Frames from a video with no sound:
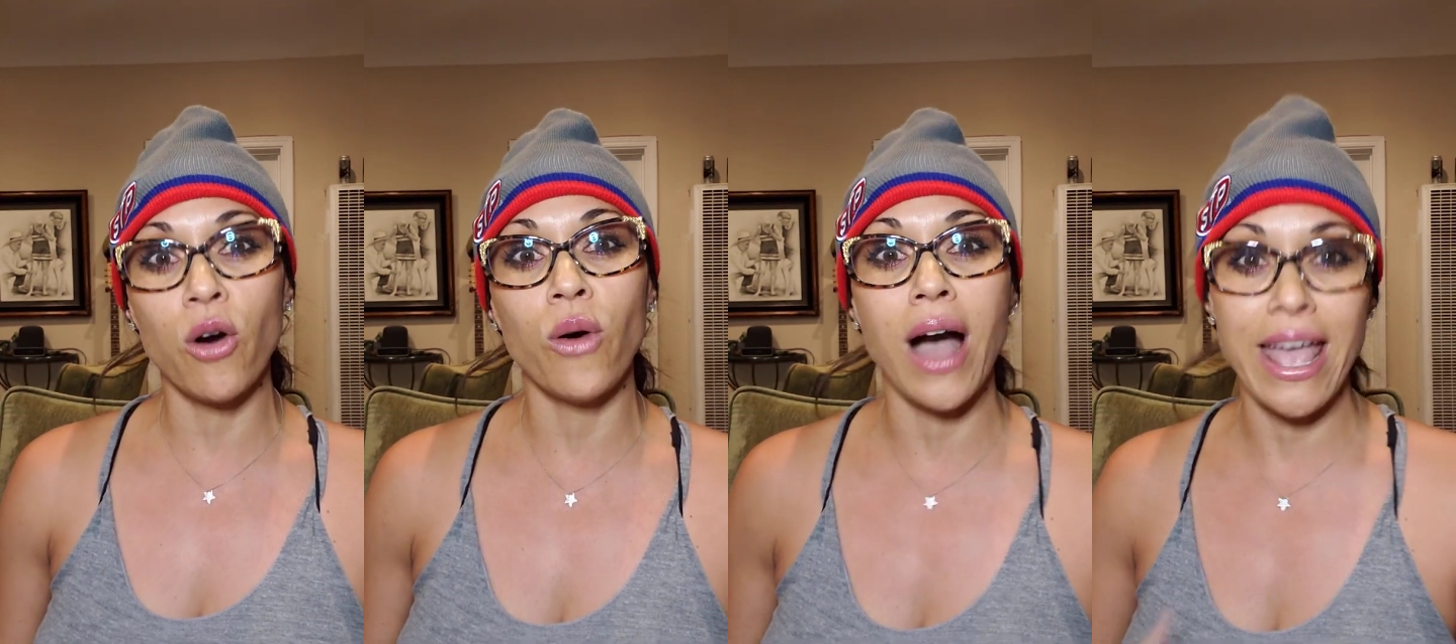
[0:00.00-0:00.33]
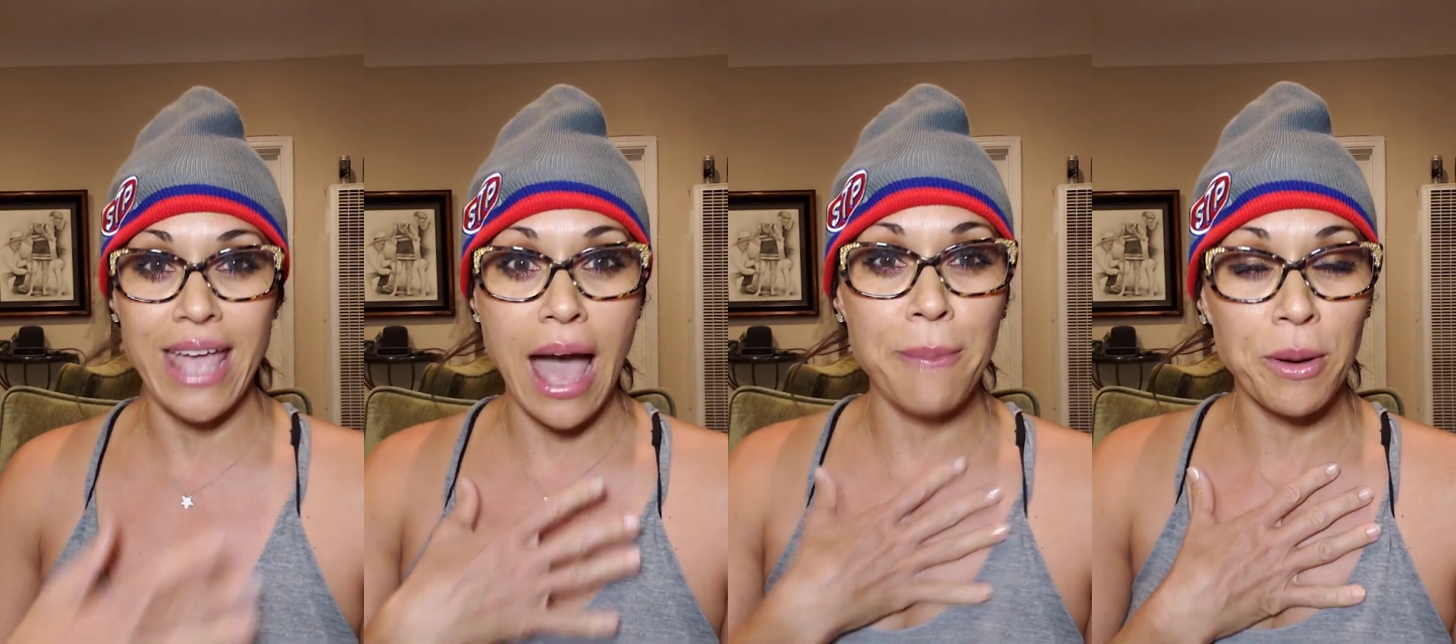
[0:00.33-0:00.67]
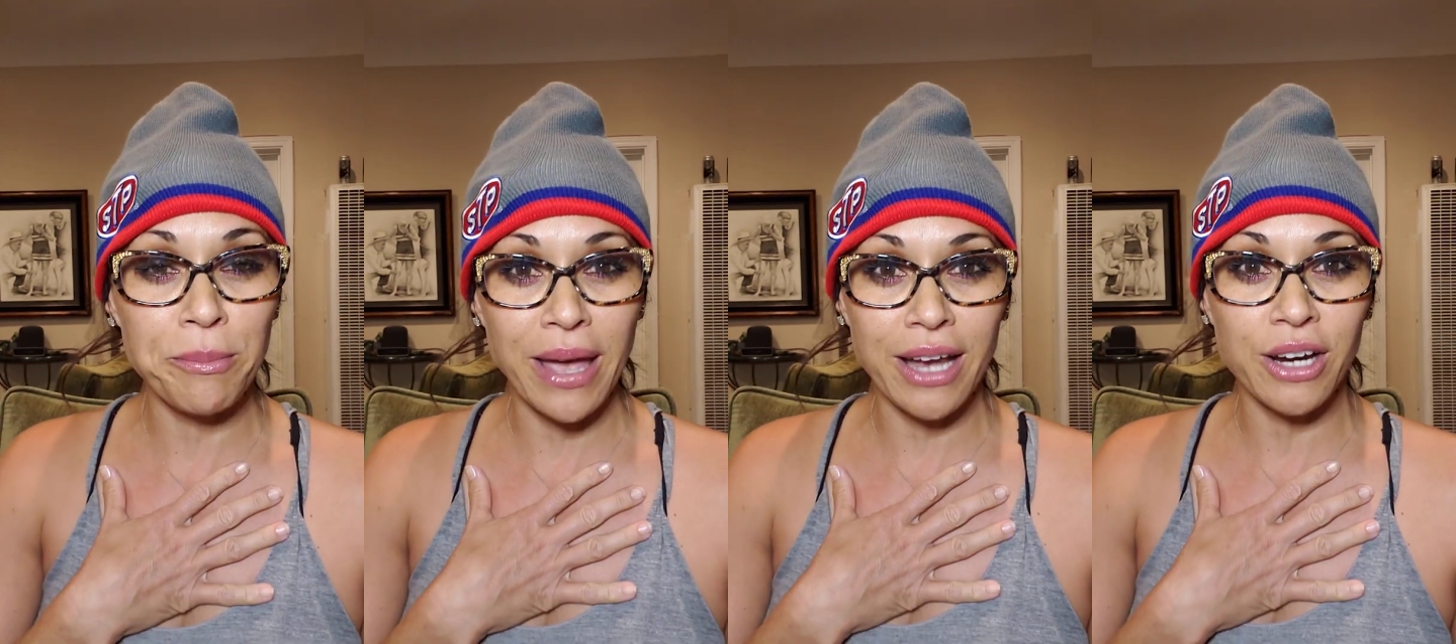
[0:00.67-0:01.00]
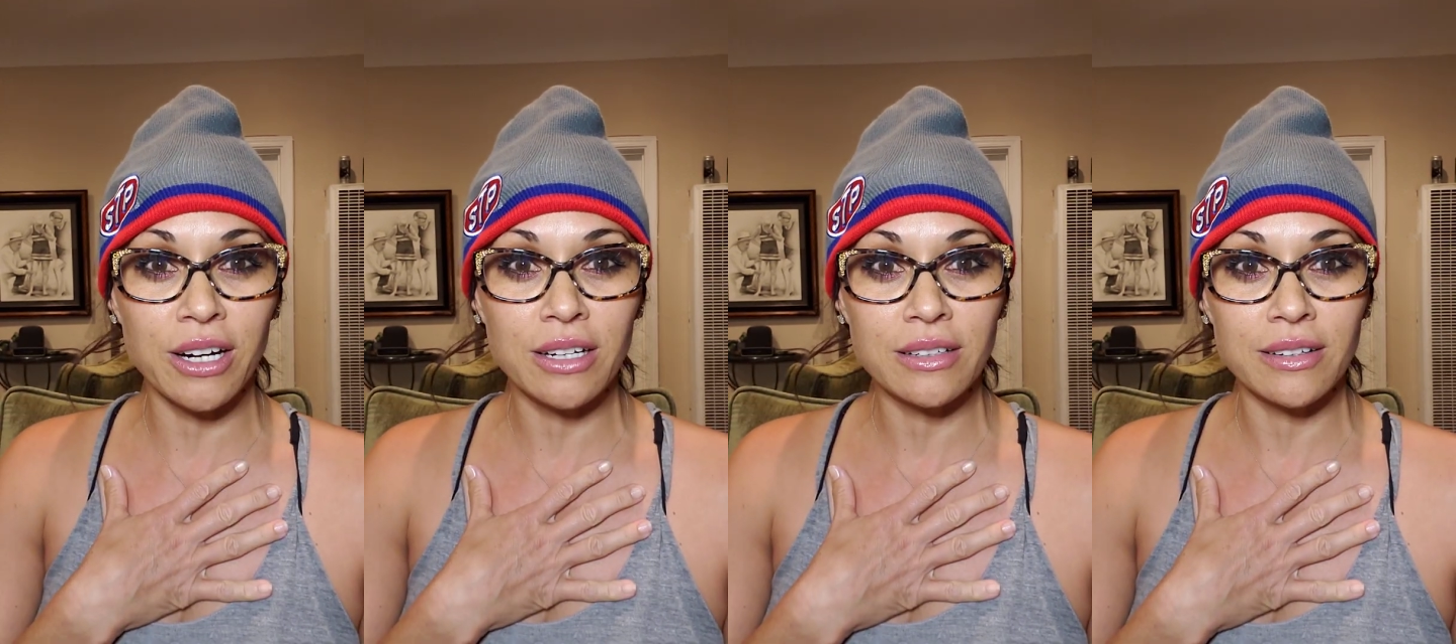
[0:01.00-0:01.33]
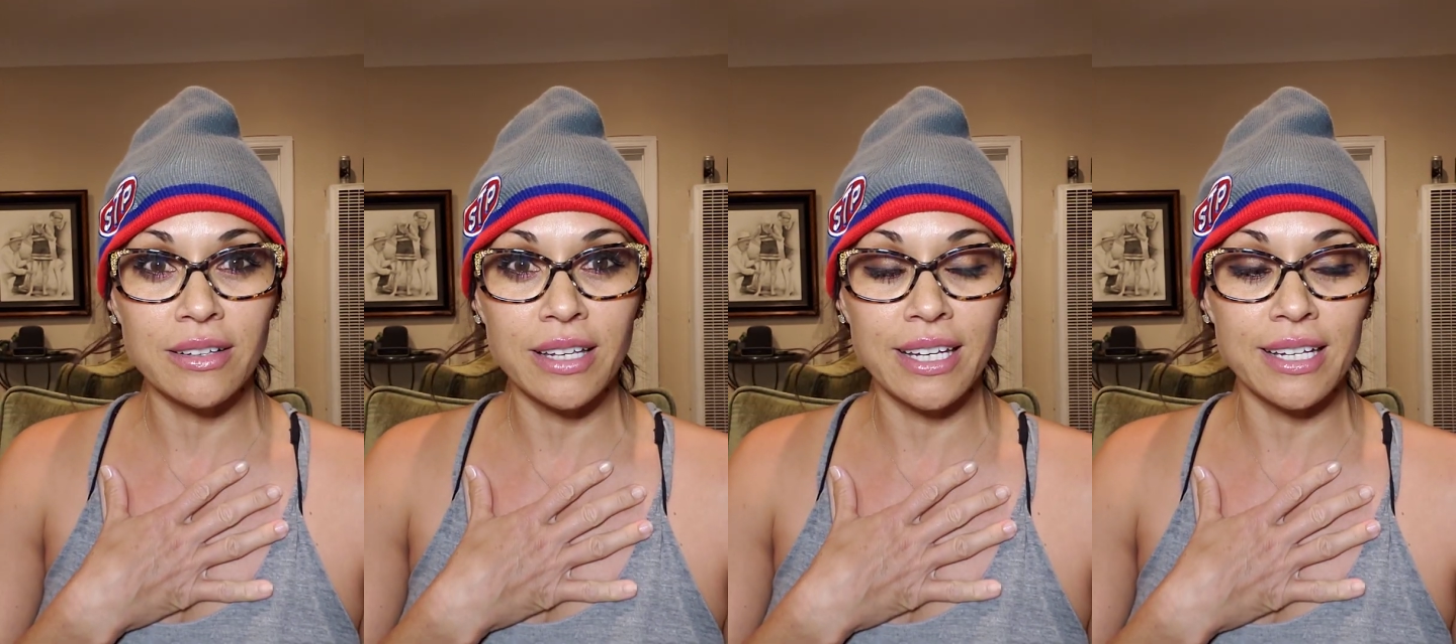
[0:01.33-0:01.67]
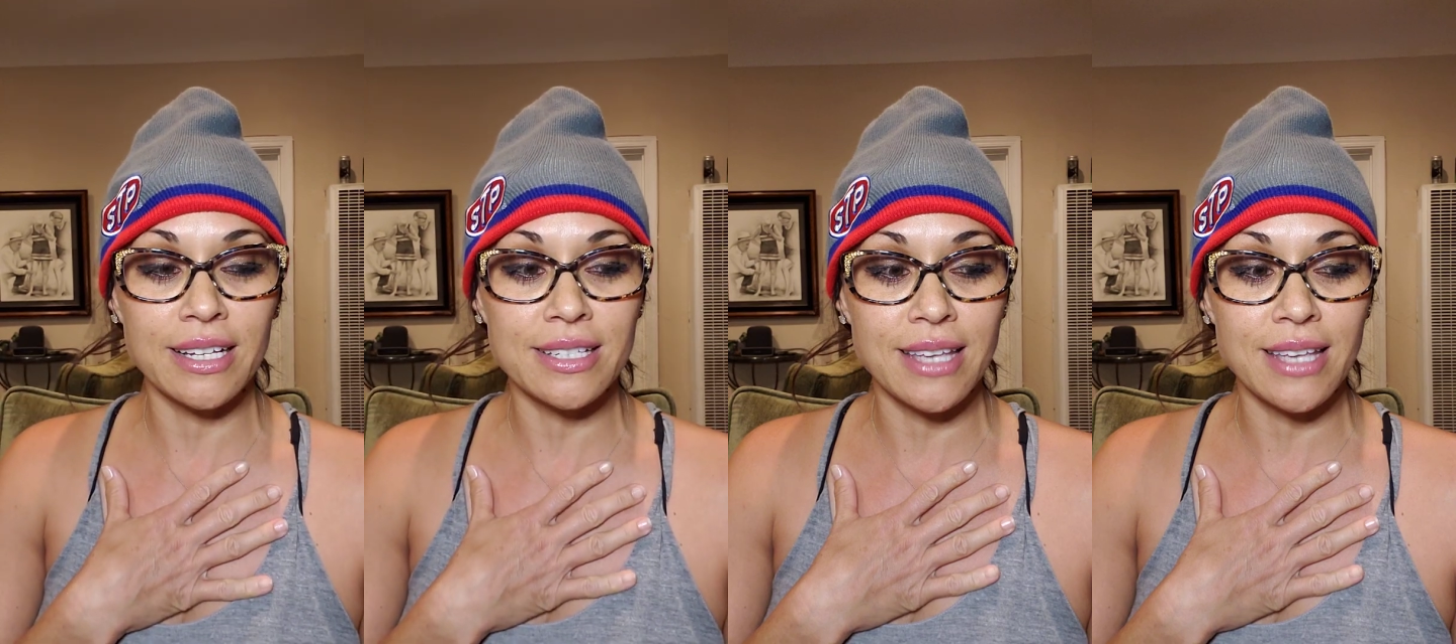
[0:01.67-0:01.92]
oh, I am a baker, is